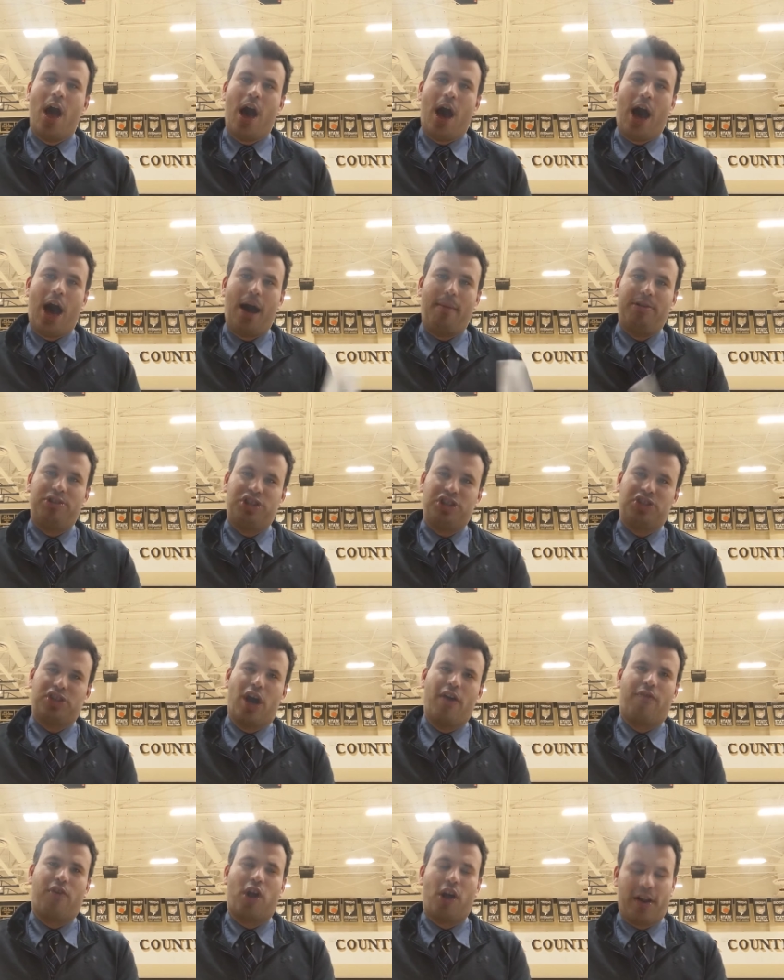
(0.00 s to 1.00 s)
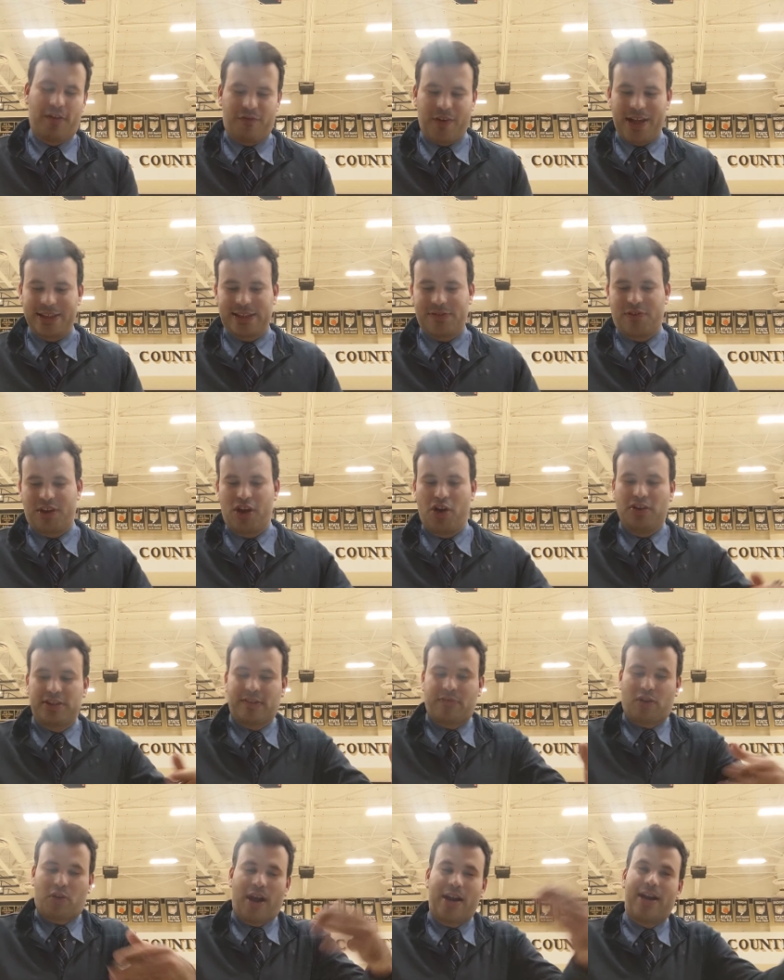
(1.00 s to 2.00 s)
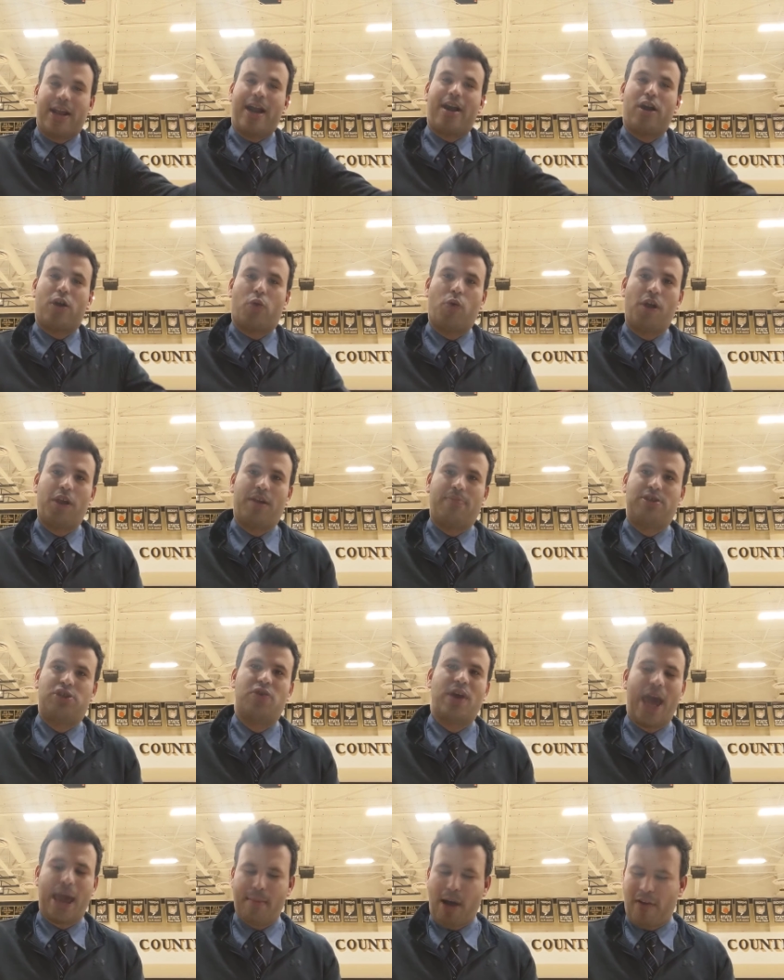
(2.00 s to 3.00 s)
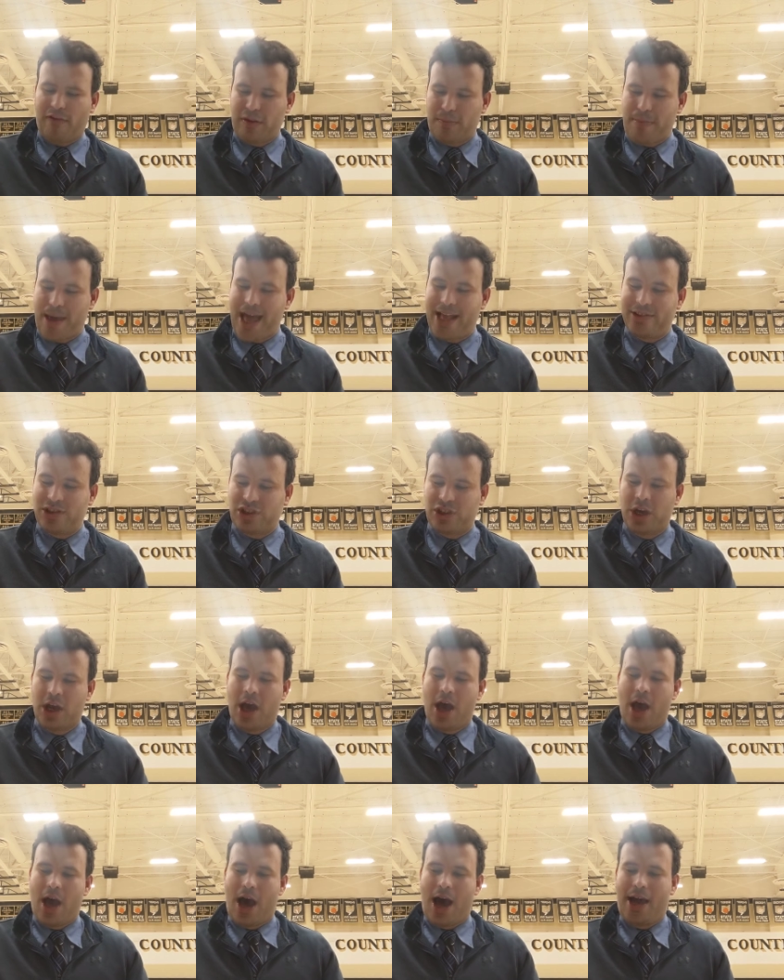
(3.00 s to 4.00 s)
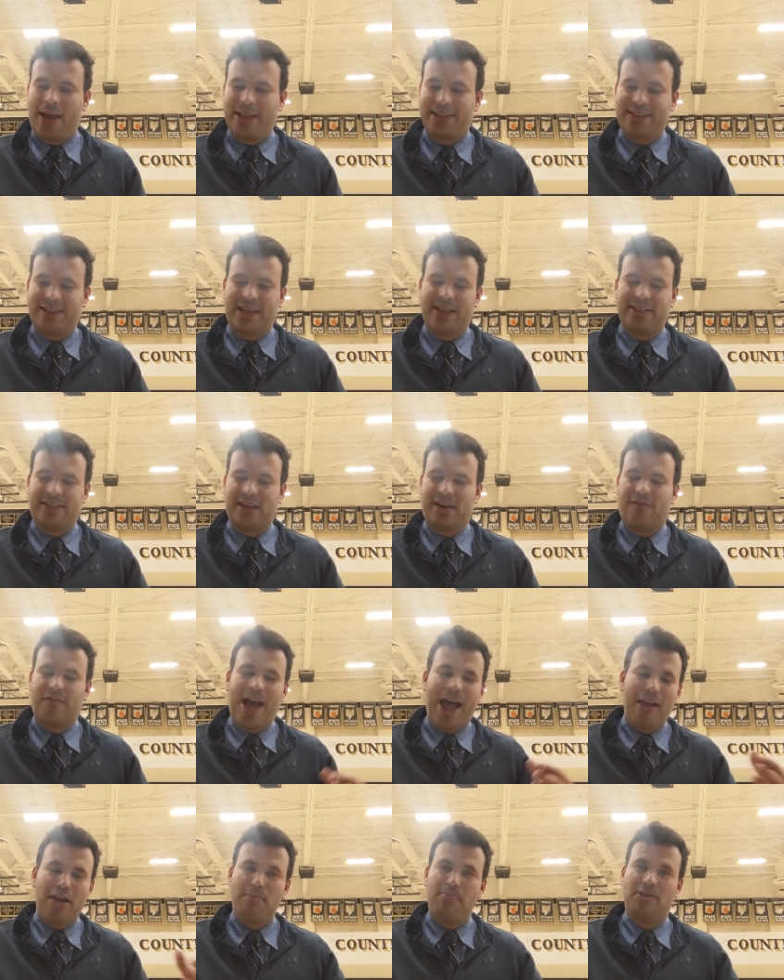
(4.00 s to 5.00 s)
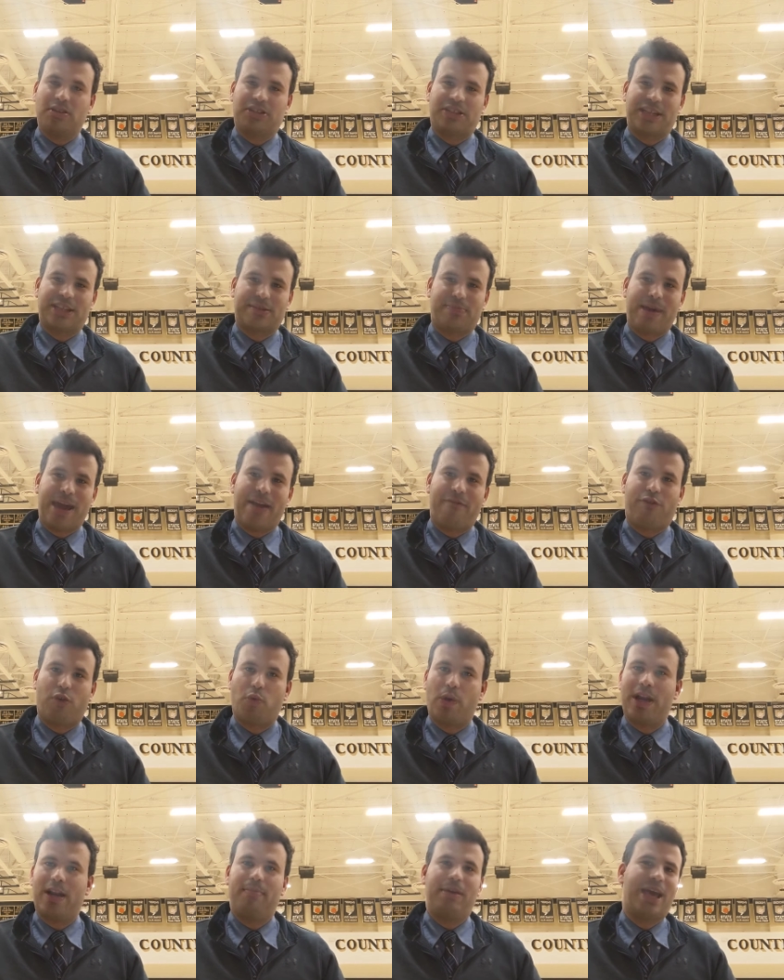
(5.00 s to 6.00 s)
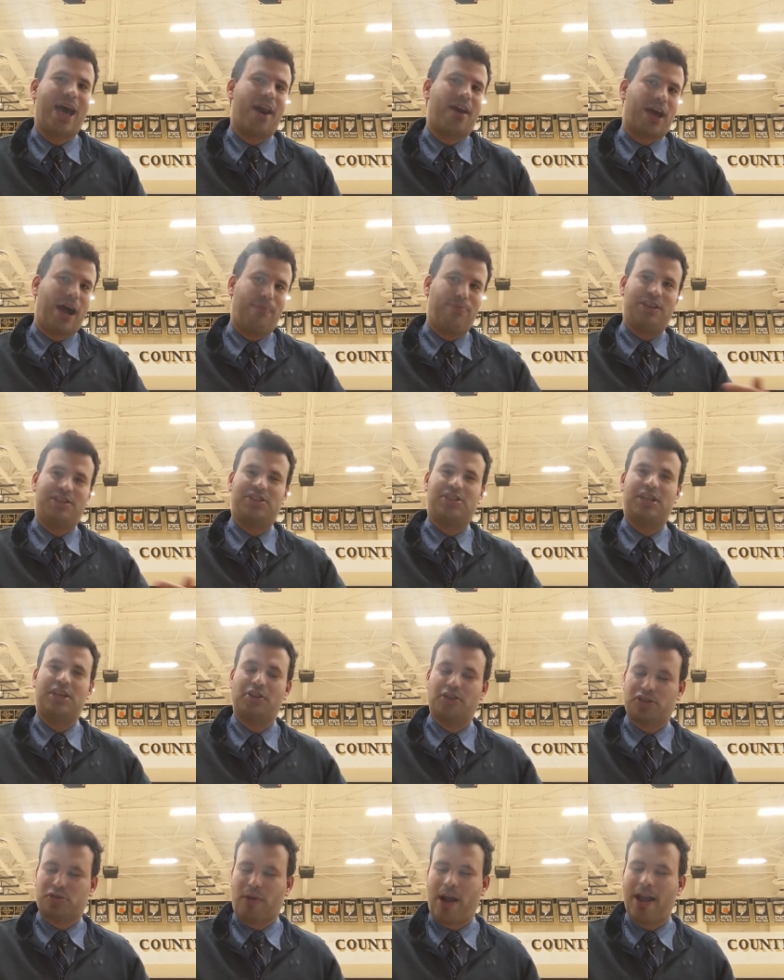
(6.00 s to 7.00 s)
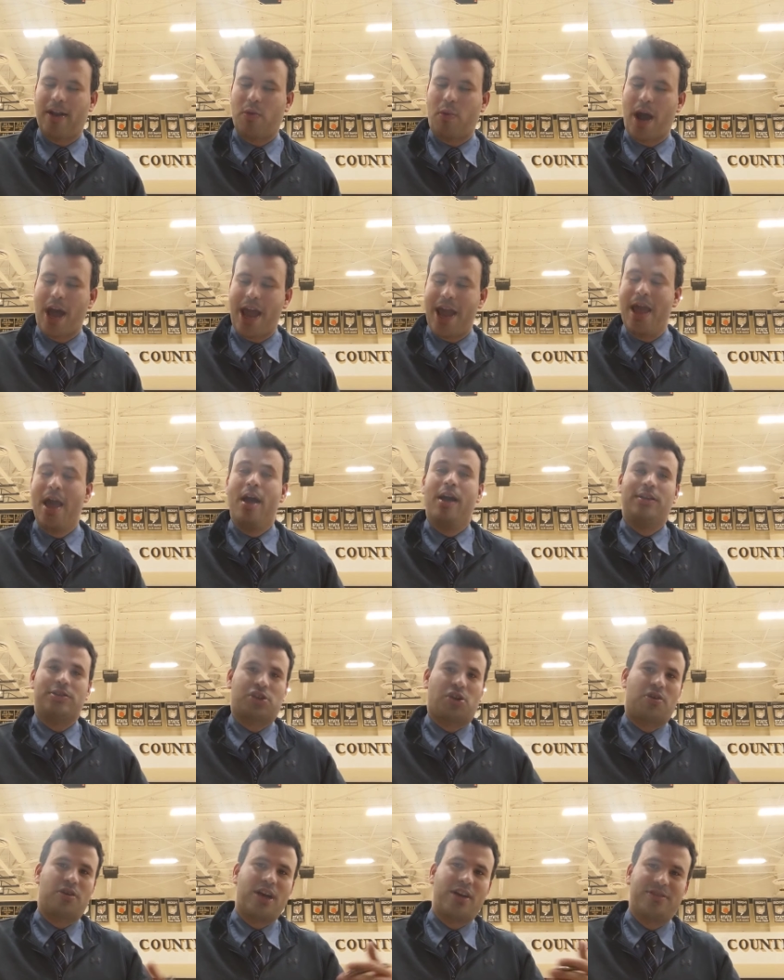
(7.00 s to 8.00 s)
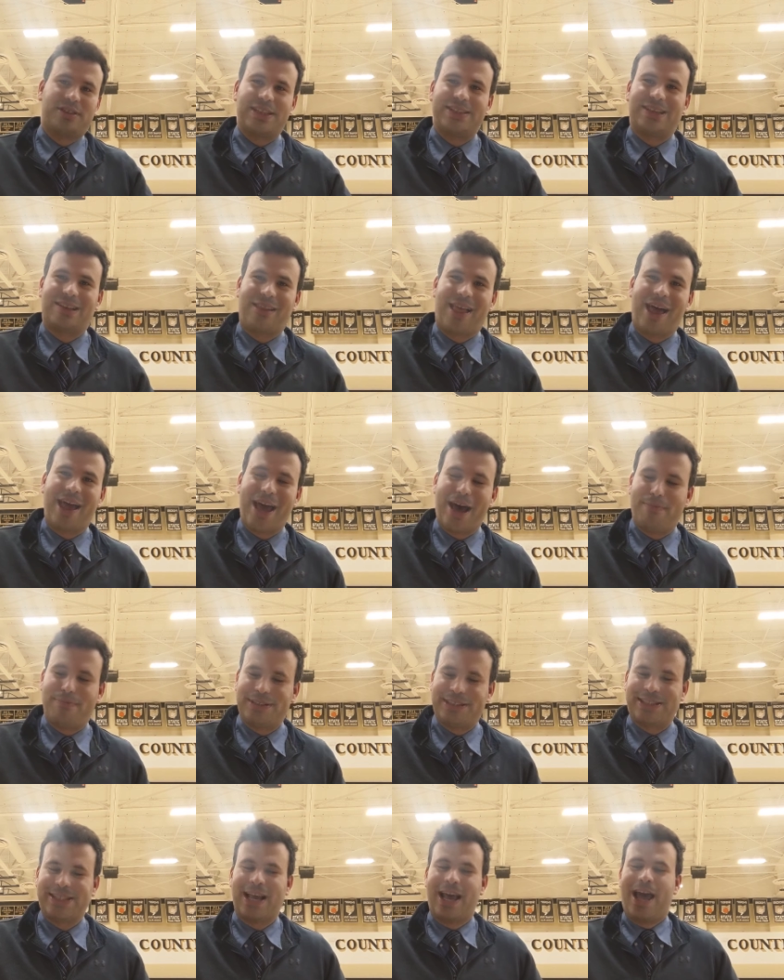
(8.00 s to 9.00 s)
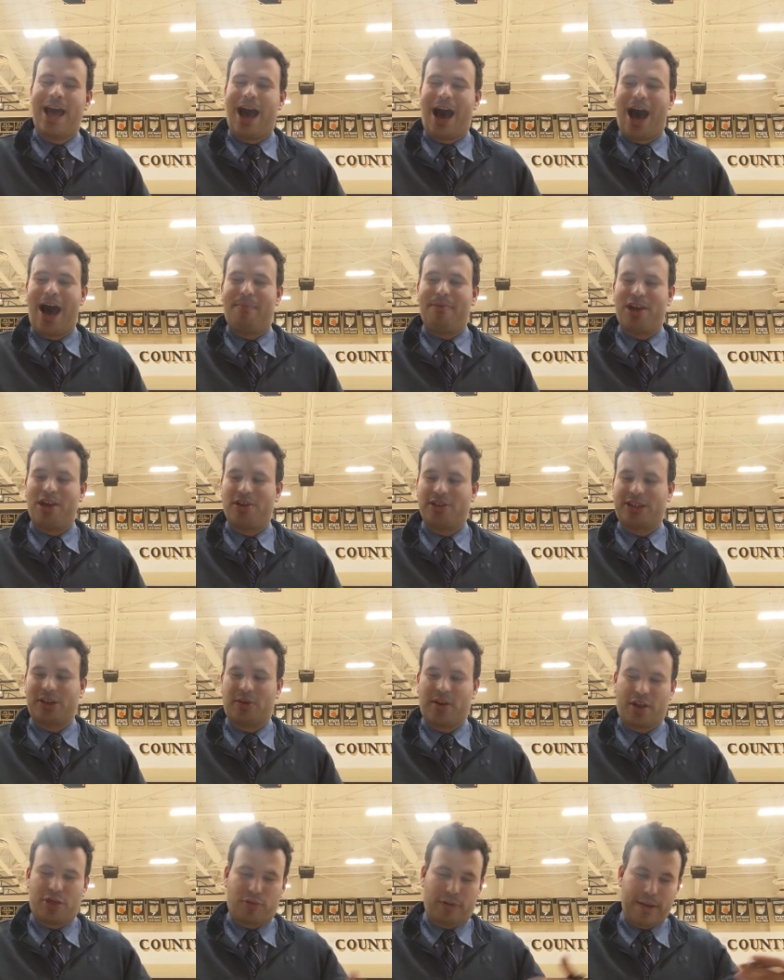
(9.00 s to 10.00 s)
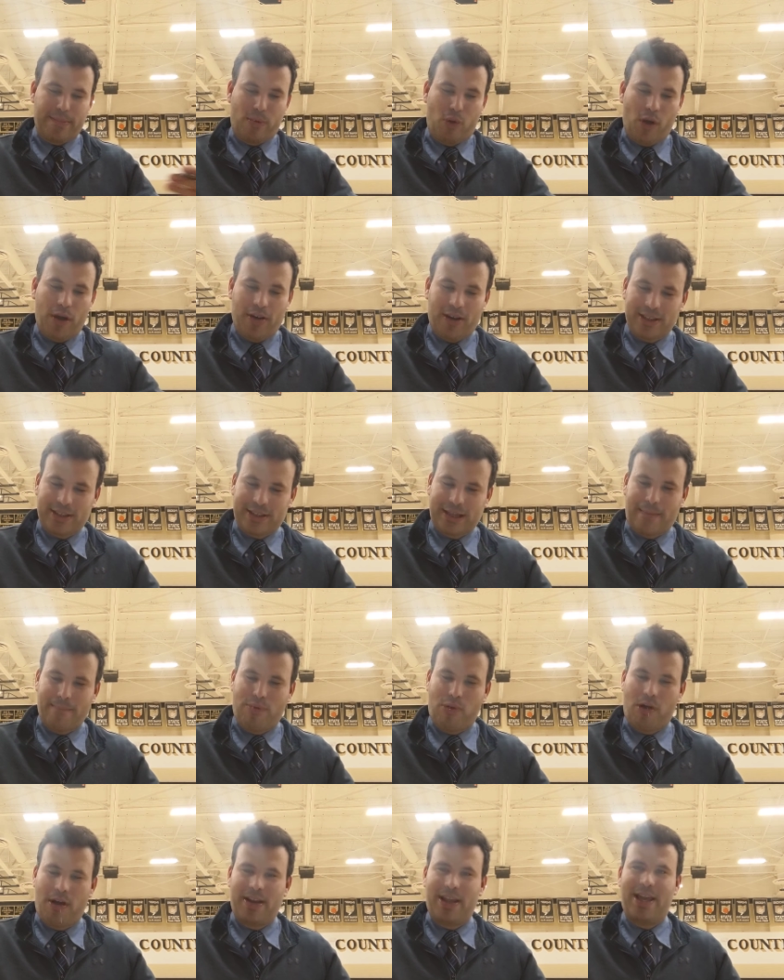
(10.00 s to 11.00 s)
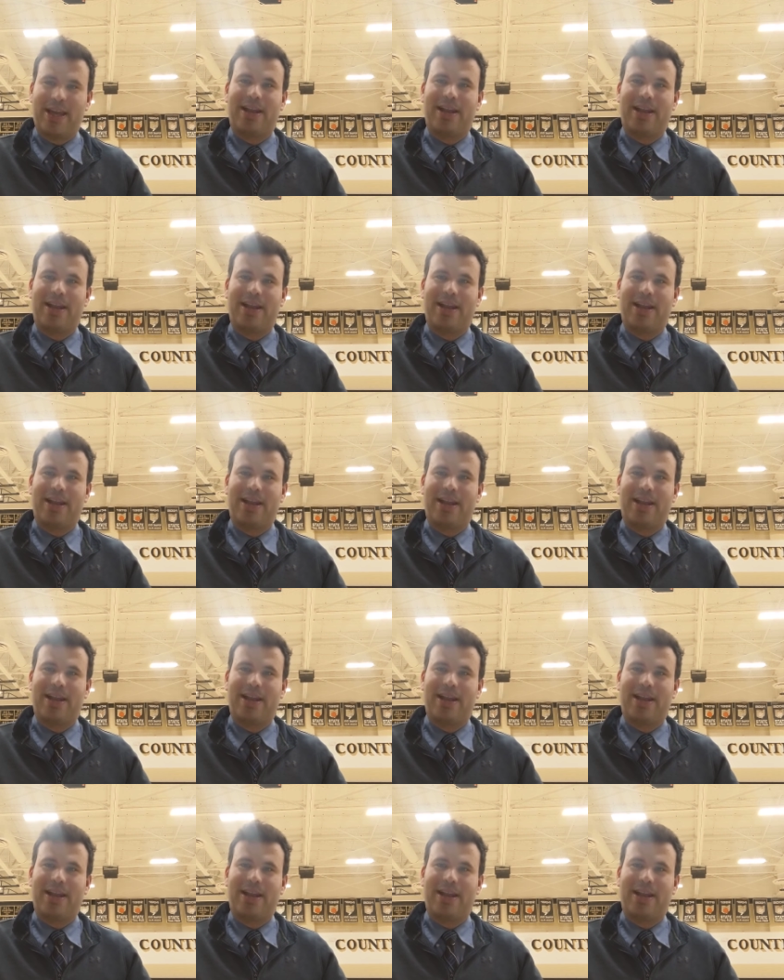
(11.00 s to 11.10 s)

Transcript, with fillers: Um, and just overall defensively, you also have to credit Ericq Williams, who came off the bench. Uh, he's, he's their valuable sixth man for Windham. He got a couple of steals right away, turned those into layups. Um, he also hit a three pointer at some point.